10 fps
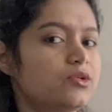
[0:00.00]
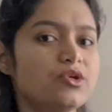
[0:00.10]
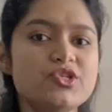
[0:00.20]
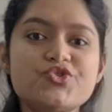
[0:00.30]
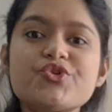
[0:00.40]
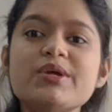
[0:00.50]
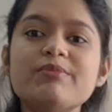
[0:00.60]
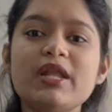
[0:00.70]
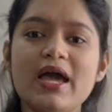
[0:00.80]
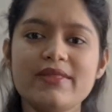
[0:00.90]
you know
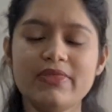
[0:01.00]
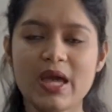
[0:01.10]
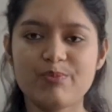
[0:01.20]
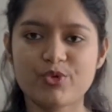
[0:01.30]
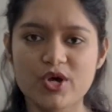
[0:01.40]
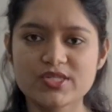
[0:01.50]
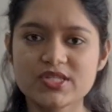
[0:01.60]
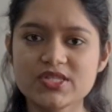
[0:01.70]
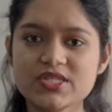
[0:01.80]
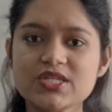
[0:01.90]
streamline their
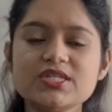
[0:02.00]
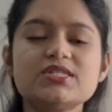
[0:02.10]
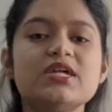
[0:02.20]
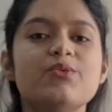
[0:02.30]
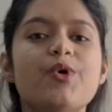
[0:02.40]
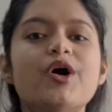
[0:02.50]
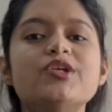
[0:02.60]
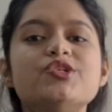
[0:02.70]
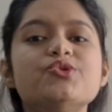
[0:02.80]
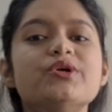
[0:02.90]
processes they
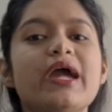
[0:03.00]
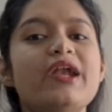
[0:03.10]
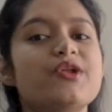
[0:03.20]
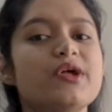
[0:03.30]
want to get